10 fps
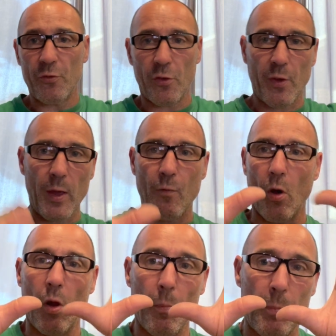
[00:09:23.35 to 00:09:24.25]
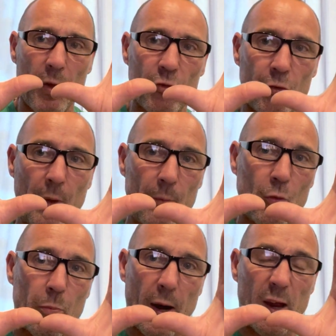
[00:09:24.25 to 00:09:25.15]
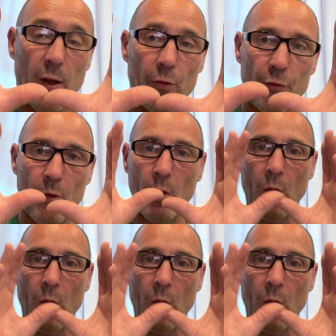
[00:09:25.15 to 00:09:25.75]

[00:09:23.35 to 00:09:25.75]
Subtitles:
because they've got like big substantial brackets